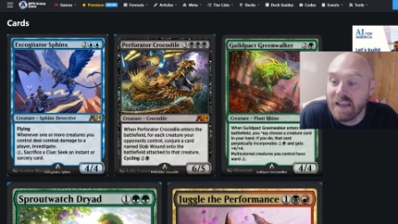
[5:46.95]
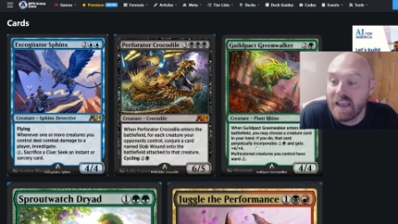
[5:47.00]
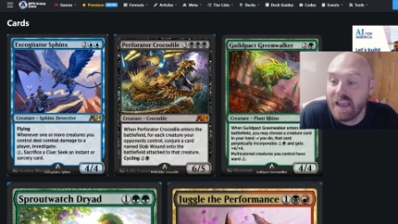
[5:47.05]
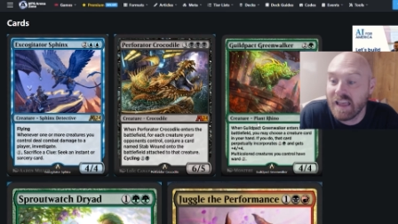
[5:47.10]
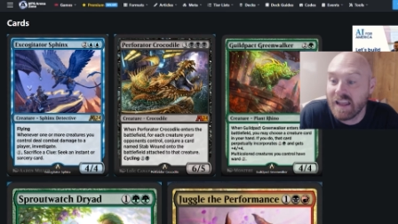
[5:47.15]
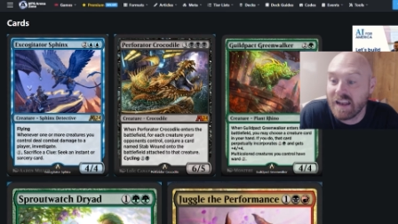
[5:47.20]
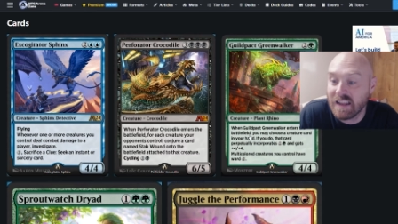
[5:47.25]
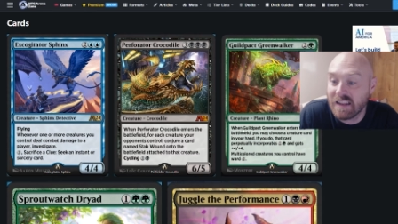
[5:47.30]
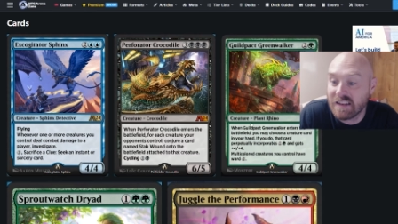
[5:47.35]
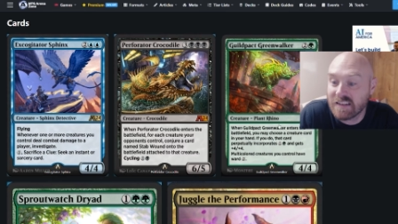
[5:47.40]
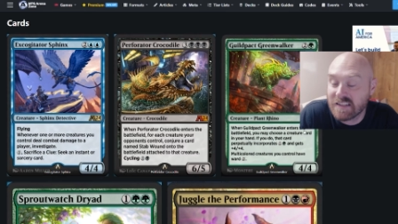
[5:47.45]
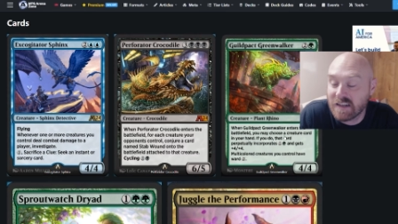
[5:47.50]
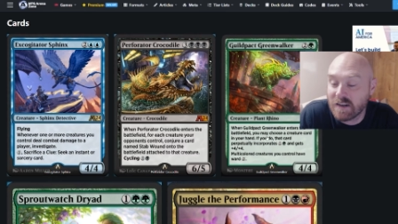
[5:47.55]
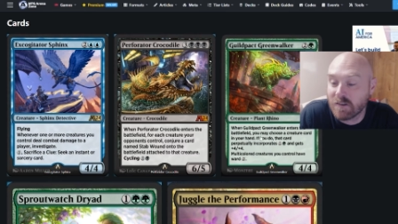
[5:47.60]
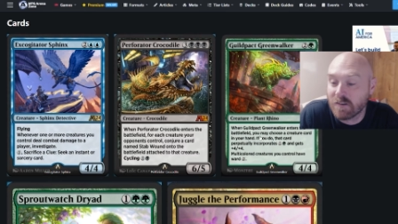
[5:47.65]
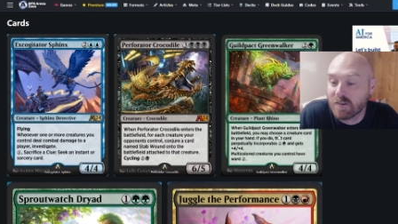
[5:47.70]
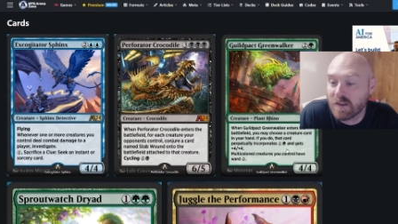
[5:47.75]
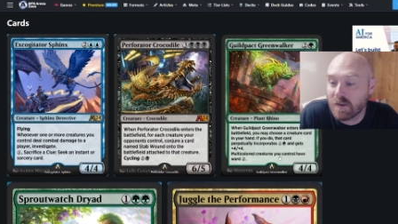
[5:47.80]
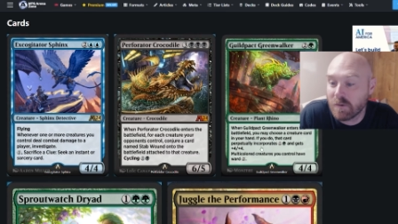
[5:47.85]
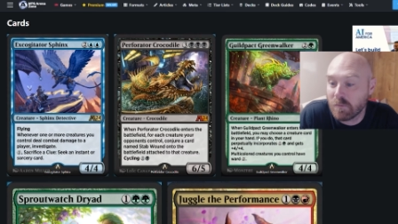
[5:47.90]
It is
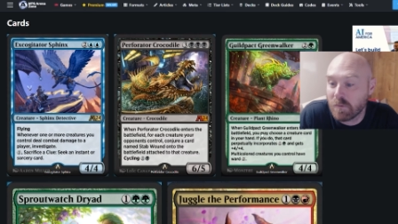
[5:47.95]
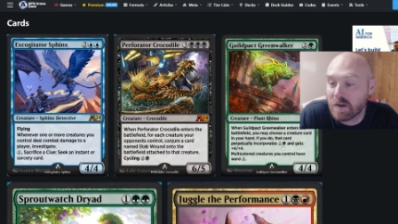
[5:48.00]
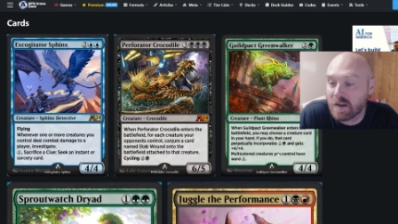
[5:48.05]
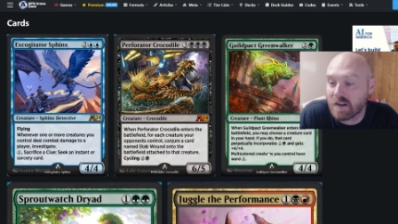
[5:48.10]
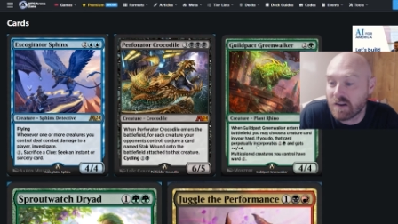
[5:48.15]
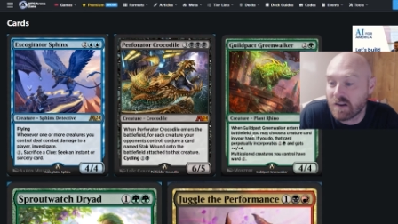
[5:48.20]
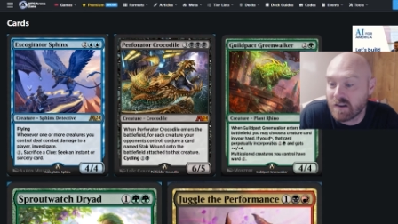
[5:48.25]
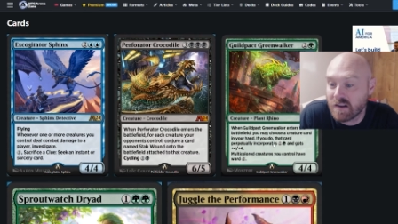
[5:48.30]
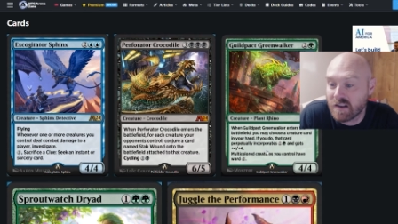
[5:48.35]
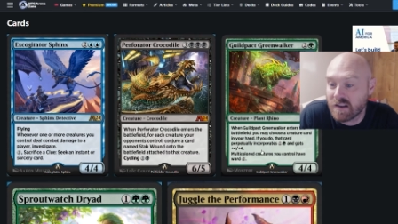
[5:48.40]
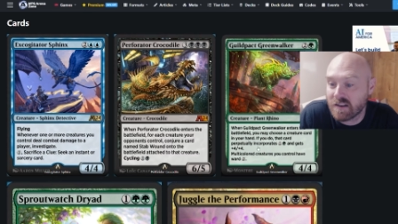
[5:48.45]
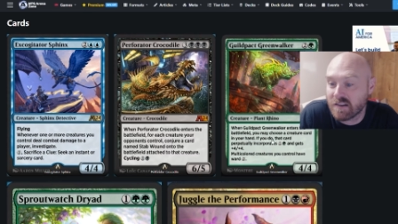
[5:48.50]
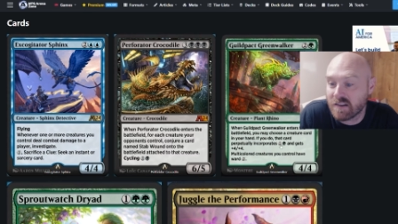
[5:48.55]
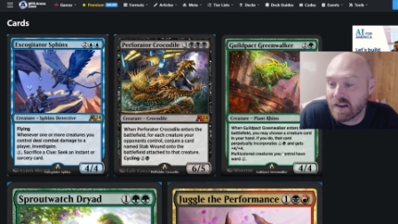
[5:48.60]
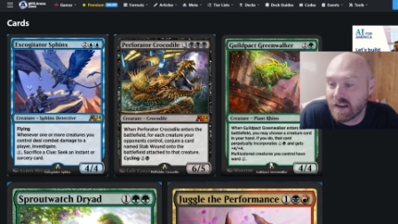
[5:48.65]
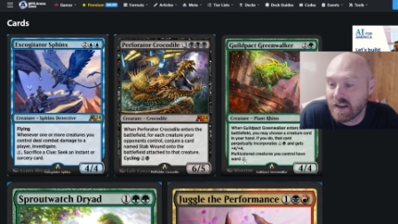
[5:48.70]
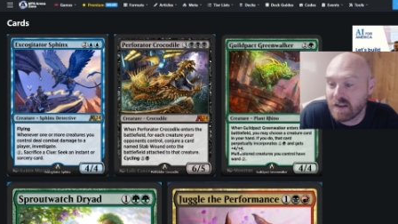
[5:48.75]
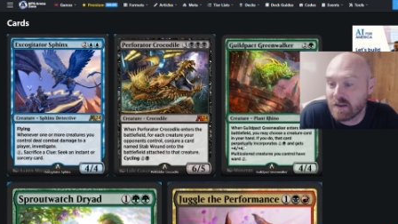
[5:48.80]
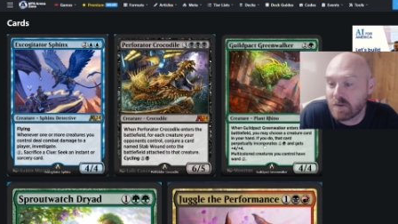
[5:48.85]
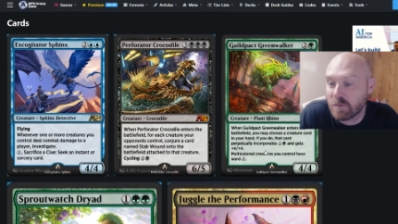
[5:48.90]
only 1 card in your
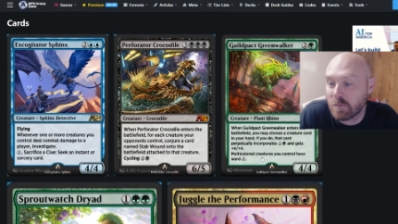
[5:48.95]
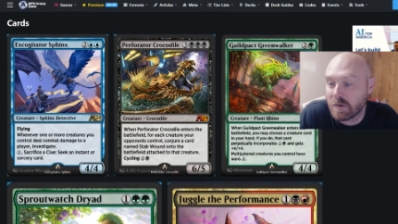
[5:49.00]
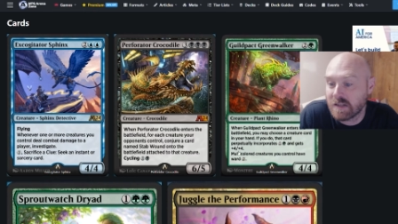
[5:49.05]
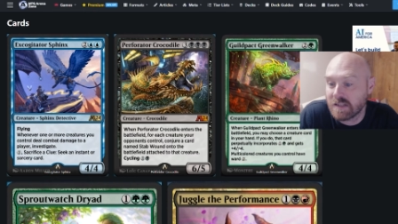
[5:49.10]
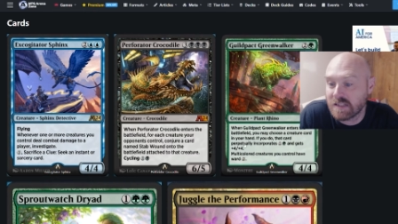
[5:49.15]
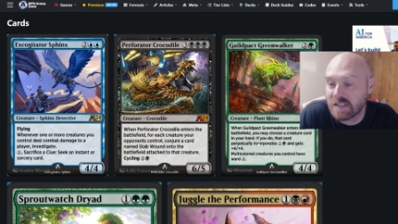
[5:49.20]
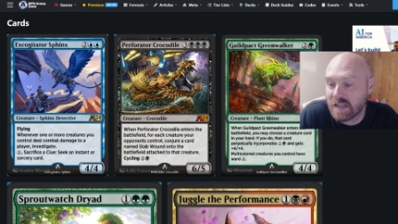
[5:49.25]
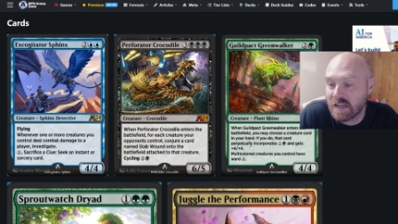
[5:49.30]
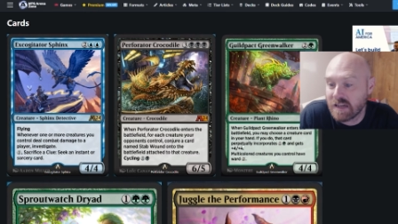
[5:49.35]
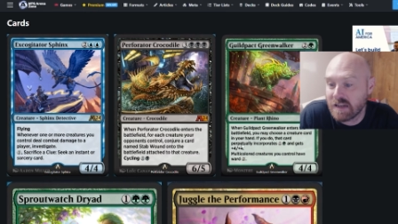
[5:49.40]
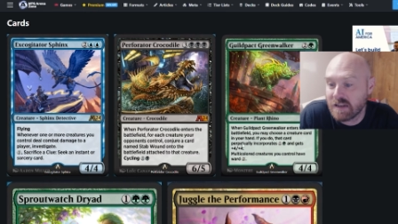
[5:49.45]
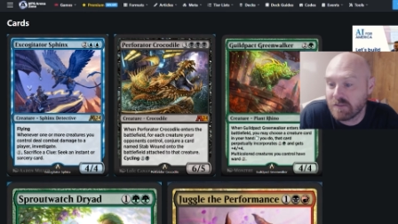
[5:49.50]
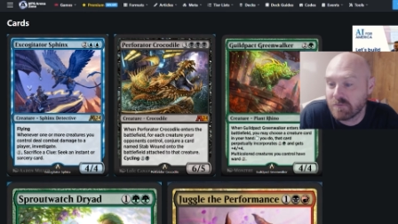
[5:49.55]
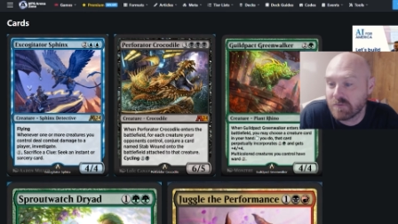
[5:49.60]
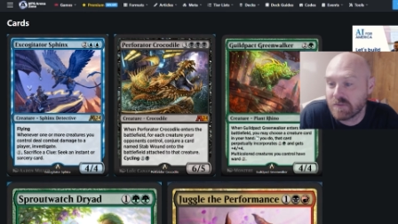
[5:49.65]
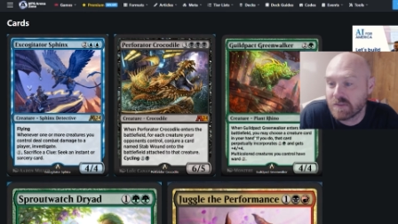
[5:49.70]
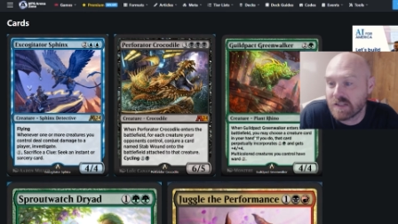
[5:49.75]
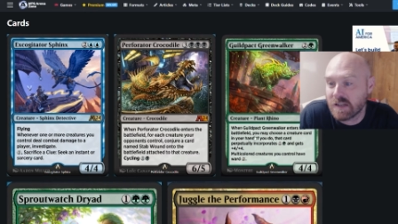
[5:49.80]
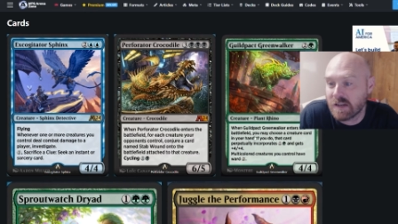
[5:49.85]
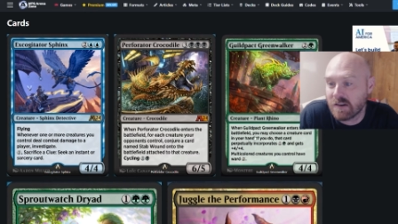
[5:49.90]
hand one
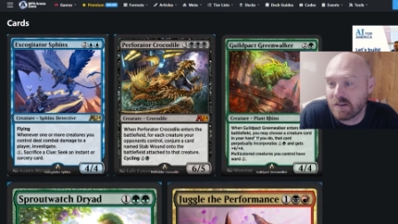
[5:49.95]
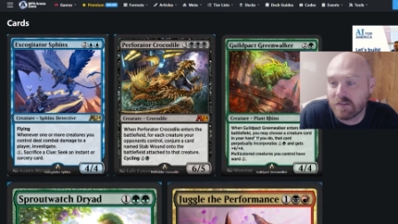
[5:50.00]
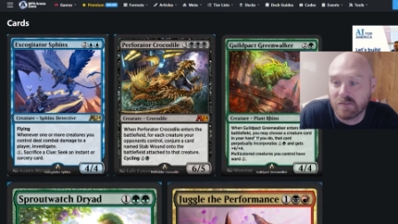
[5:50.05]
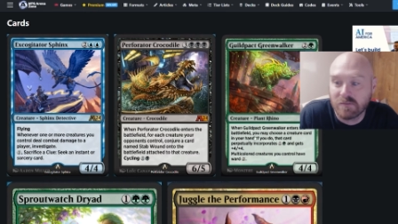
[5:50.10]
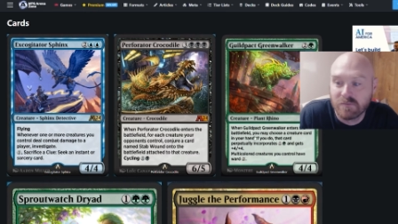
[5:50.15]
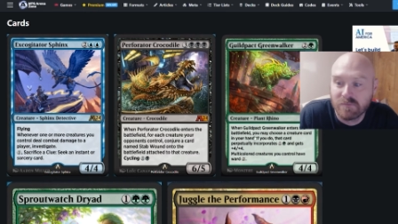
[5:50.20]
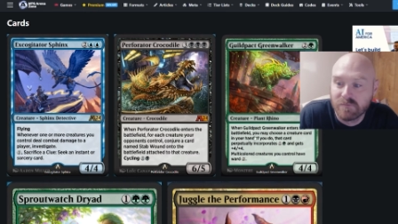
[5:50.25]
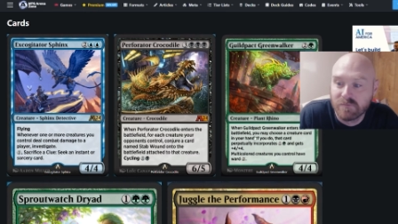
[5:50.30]
time, so